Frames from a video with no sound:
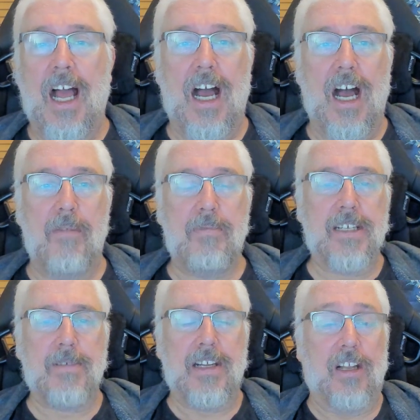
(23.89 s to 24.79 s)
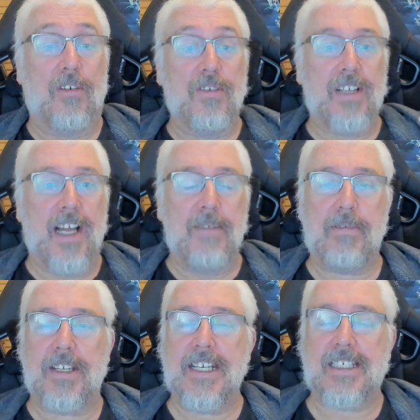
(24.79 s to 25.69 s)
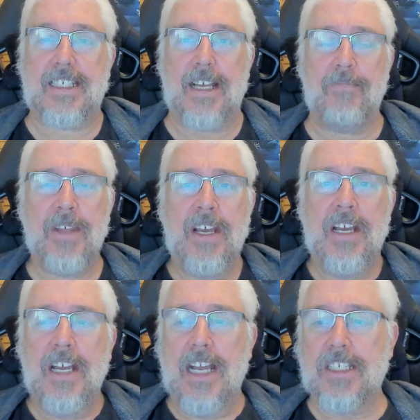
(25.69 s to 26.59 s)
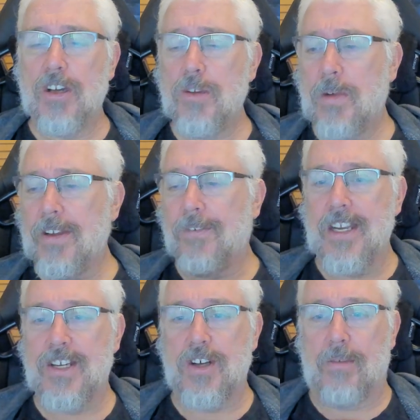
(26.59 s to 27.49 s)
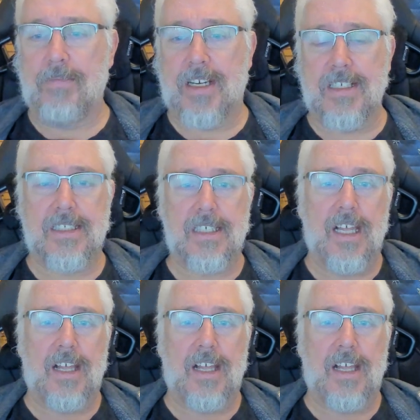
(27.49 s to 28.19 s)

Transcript: But it's been a long day. But it's a good one to finish on because